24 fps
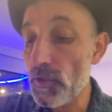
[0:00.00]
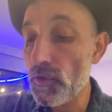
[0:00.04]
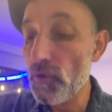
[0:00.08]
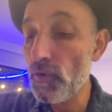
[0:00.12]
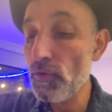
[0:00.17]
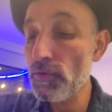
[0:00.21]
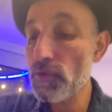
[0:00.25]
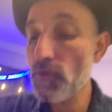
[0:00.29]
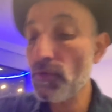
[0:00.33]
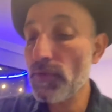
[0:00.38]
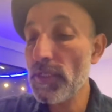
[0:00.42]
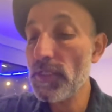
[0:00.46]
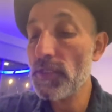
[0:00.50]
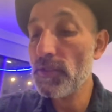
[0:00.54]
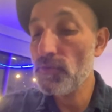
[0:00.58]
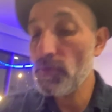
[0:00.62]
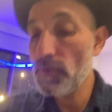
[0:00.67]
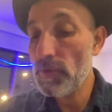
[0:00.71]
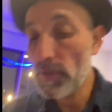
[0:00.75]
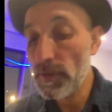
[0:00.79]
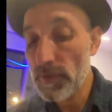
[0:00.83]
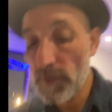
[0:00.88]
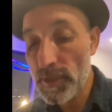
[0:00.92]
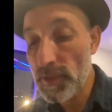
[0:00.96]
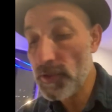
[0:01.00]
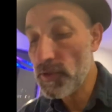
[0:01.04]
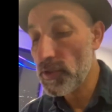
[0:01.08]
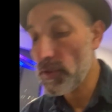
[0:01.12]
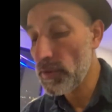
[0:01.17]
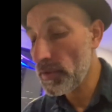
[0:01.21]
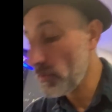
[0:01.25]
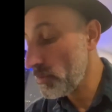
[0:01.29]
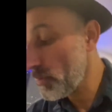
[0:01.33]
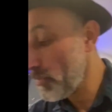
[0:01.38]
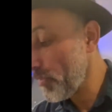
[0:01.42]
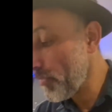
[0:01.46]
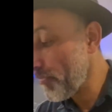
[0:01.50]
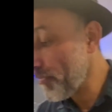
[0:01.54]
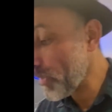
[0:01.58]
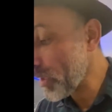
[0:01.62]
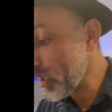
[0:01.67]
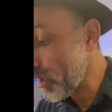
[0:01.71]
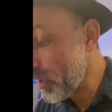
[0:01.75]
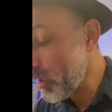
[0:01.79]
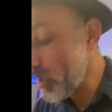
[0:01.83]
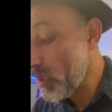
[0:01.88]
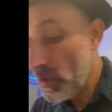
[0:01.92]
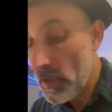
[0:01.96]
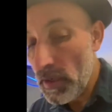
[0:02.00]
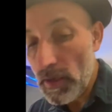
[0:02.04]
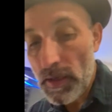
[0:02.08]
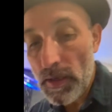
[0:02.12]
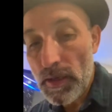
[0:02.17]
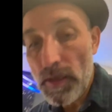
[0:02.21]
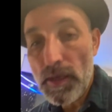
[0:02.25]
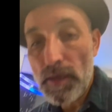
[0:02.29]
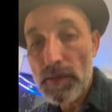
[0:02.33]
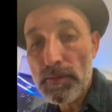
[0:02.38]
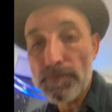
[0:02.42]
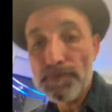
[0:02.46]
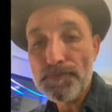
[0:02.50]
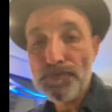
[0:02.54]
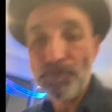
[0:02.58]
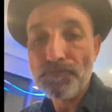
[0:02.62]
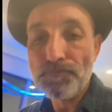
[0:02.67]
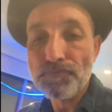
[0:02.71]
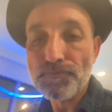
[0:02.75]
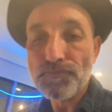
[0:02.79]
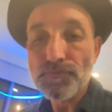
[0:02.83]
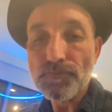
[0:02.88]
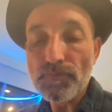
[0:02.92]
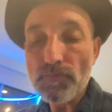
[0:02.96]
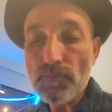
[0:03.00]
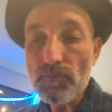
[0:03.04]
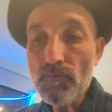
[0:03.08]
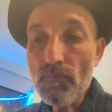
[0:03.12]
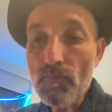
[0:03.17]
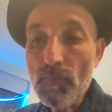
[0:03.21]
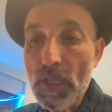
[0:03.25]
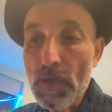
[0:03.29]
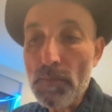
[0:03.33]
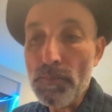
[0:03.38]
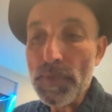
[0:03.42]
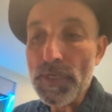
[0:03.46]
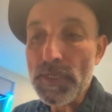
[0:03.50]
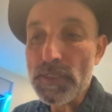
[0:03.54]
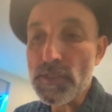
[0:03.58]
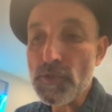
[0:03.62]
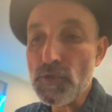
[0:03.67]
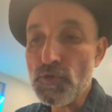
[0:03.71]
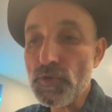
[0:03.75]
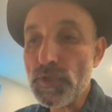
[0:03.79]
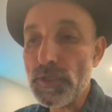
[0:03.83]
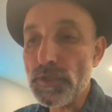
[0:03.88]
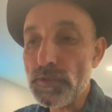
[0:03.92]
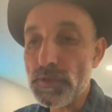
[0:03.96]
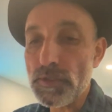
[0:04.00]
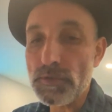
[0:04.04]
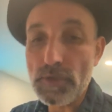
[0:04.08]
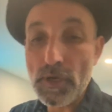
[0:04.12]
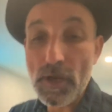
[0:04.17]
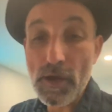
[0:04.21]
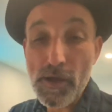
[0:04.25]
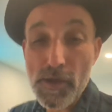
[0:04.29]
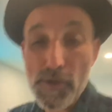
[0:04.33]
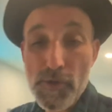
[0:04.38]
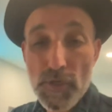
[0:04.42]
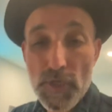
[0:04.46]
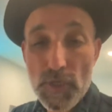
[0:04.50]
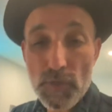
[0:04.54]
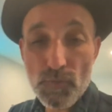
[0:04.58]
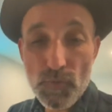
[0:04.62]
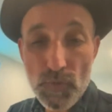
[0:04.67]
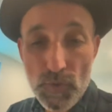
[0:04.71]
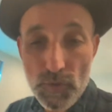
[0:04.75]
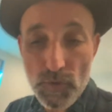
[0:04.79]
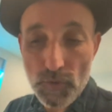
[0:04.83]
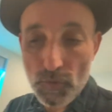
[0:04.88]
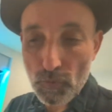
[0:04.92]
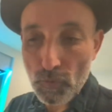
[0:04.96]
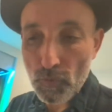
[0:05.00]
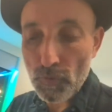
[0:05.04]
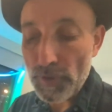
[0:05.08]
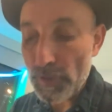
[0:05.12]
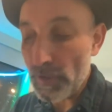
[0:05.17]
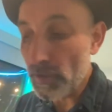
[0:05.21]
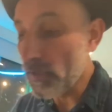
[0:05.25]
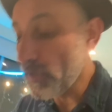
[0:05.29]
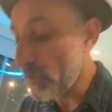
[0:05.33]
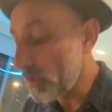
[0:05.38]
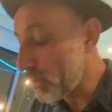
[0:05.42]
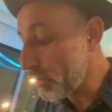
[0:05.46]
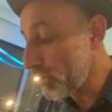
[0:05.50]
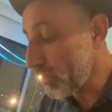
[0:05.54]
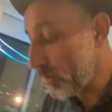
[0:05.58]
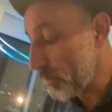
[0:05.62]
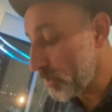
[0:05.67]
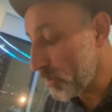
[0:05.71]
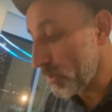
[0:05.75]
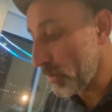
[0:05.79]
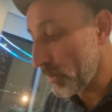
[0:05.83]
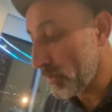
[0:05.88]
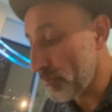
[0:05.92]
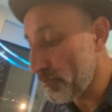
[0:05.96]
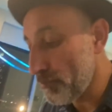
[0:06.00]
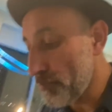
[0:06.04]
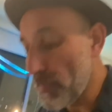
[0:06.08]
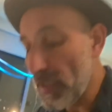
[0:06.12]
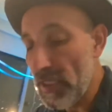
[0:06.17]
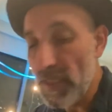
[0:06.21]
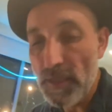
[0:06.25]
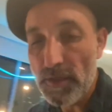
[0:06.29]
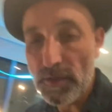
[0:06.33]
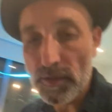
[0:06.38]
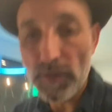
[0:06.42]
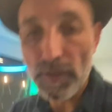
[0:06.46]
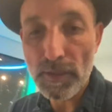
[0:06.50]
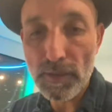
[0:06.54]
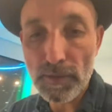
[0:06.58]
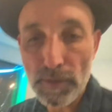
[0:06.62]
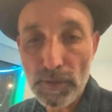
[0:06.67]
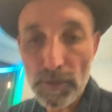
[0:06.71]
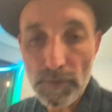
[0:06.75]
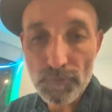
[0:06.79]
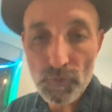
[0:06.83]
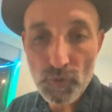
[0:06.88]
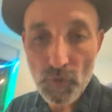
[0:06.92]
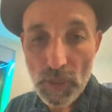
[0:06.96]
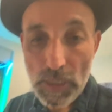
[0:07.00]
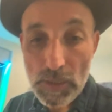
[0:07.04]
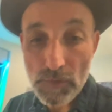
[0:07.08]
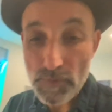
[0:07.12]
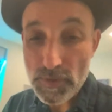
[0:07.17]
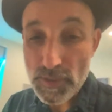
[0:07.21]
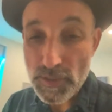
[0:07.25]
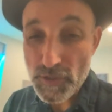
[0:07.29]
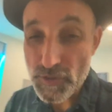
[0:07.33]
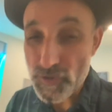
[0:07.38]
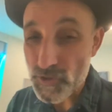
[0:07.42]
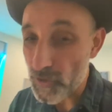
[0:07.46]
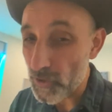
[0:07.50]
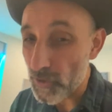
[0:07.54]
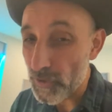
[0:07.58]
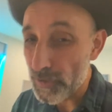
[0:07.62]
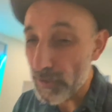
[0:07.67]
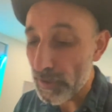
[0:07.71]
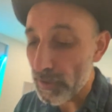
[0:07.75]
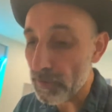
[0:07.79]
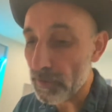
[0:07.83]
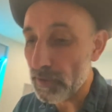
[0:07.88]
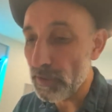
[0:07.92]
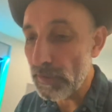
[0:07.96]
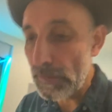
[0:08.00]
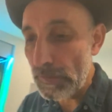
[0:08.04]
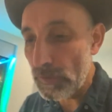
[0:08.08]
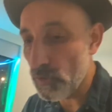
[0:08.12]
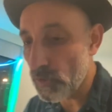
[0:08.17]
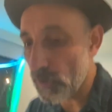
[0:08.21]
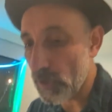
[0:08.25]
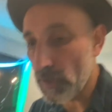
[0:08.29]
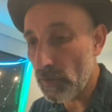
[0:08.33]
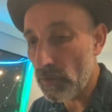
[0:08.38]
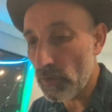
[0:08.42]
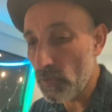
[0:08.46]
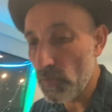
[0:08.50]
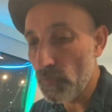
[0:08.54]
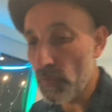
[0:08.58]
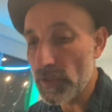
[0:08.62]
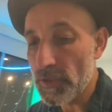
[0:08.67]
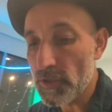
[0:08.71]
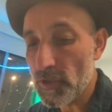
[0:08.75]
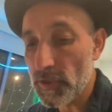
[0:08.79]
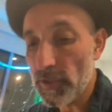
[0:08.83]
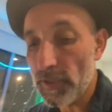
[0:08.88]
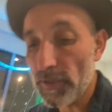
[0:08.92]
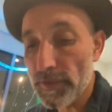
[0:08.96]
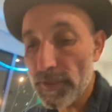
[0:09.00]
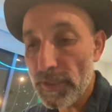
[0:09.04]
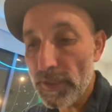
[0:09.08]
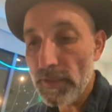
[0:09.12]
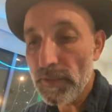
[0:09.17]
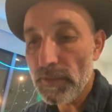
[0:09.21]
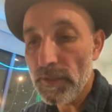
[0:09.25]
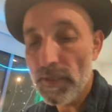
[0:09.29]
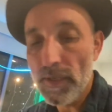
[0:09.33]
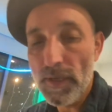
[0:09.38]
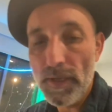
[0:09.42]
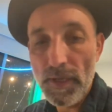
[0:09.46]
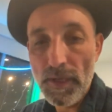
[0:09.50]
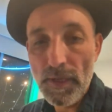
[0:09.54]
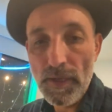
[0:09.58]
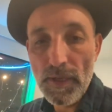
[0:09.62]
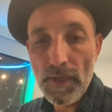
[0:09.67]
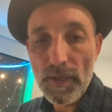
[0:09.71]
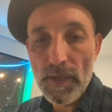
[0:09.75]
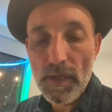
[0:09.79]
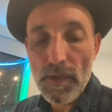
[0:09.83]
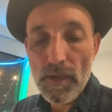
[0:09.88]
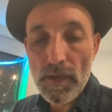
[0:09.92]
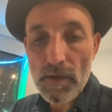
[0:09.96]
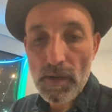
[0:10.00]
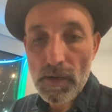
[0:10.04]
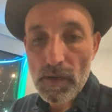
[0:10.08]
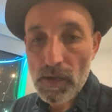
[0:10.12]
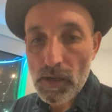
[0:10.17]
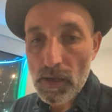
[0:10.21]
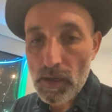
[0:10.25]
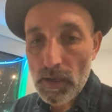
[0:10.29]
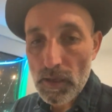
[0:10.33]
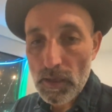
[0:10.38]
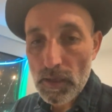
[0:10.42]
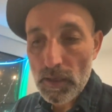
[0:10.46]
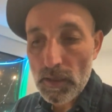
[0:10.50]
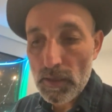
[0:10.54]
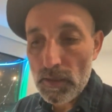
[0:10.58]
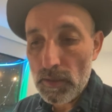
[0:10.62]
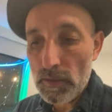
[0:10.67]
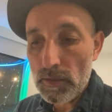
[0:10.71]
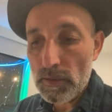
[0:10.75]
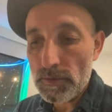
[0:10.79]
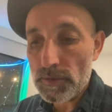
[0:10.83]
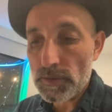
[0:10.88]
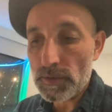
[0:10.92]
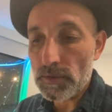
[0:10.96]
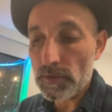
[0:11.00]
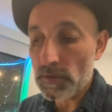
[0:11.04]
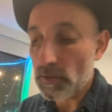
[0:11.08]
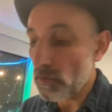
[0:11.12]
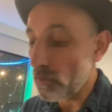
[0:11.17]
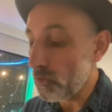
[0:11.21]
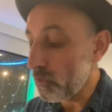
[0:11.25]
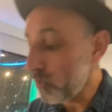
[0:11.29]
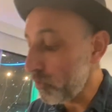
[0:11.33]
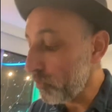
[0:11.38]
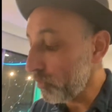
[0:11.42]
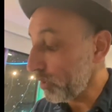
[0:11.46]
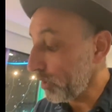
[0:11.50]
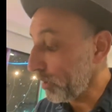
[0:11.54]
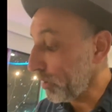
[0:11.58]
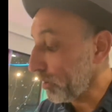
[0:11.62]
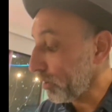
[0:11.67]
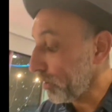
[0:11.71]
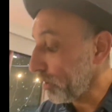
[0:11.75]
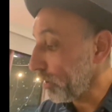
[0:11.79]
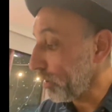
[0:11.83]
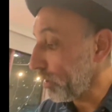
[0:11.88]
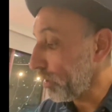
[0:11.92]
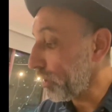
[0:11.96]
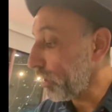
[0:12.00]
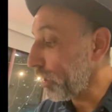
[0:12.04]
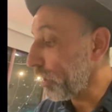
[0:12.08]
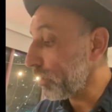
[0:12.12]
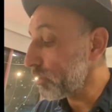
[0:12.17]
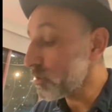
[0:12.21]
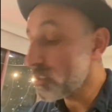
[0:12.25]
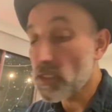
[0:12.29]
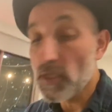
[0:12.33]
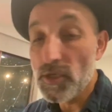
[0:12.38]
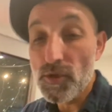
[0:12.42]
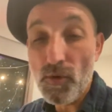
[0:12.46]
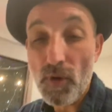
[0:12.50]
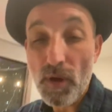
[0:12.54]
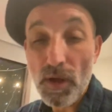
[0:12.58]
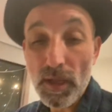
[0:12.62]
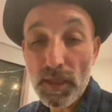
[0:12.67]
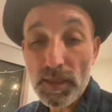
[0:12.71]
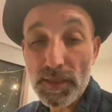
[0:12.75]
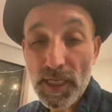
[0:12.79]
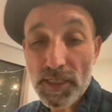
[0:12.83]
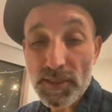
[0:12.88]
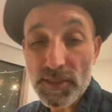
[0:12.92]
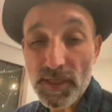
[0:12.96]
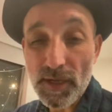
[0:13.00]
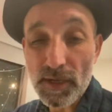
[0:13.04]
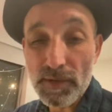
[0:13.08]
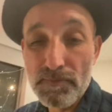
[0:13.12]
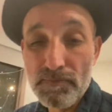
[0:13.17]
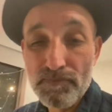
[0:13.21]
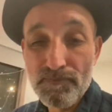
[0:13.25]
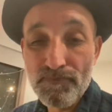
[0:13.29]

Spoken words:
go. So that's your dish. Amazing. You can try it with your own ingredients and meat, and if you are a vegetarian, then you can do vegetarian. And I'll see you all next time.